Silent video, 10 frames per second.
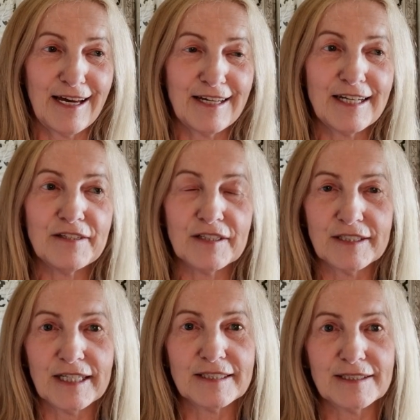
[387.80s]
And I
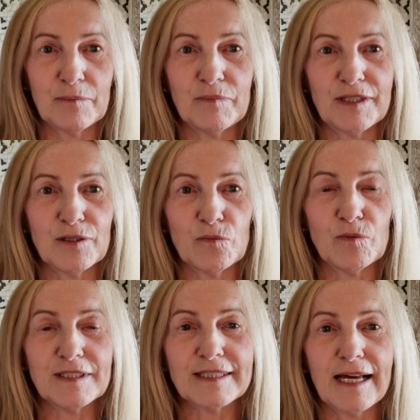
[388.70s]
think that's something
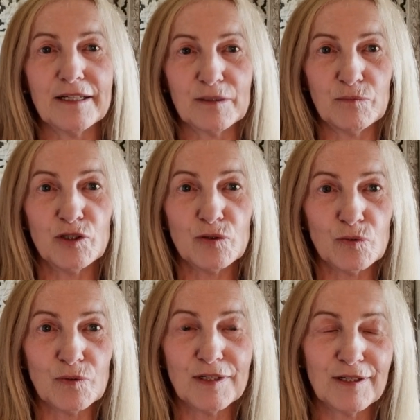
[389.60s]
we seldom
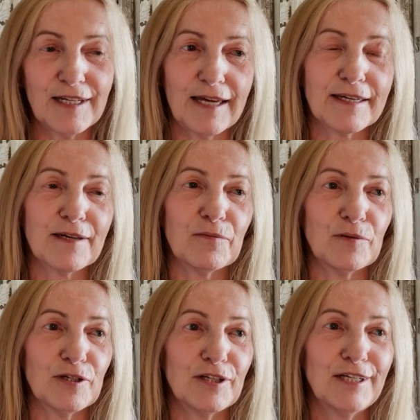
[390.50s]
do. Like,
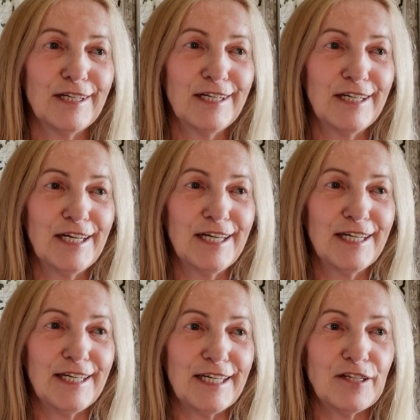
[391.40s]
we're
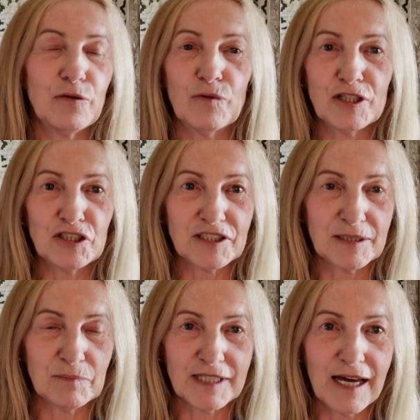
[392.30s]
in a rush
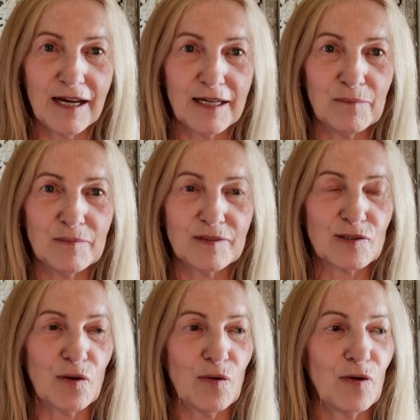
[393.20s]

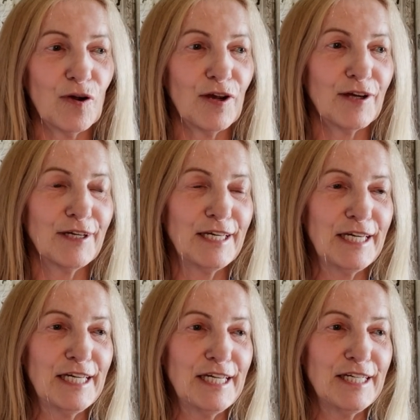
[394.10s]
sometimes, or,
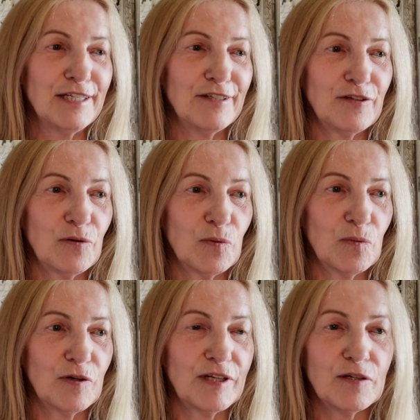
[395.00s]
you know,
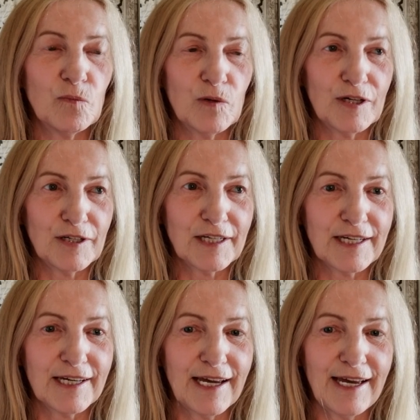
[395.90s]
we're in work
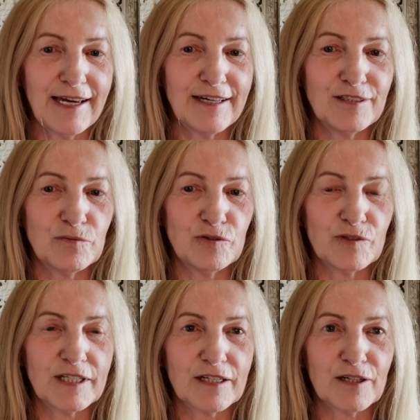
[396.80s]
and we
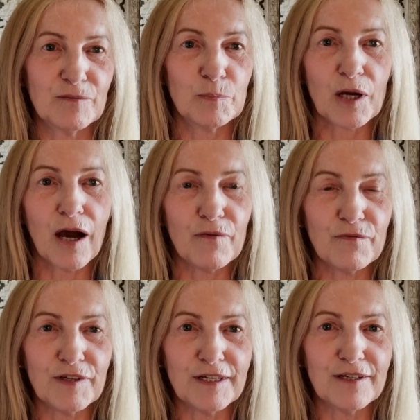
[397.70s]
drink a cup of
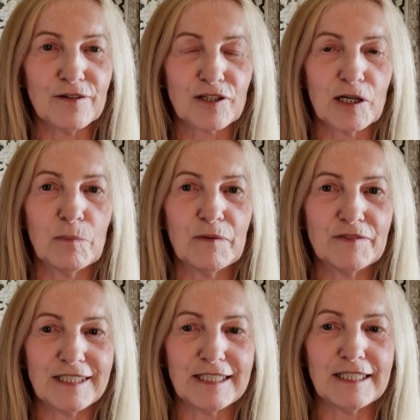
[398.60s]
coffee or a cup
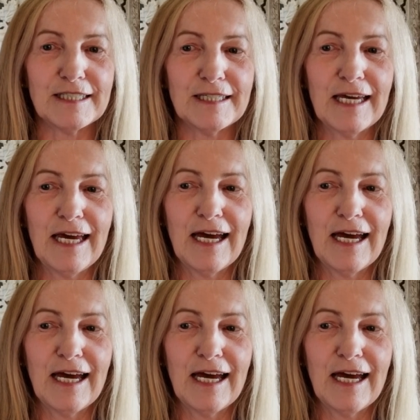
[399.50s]
of tea,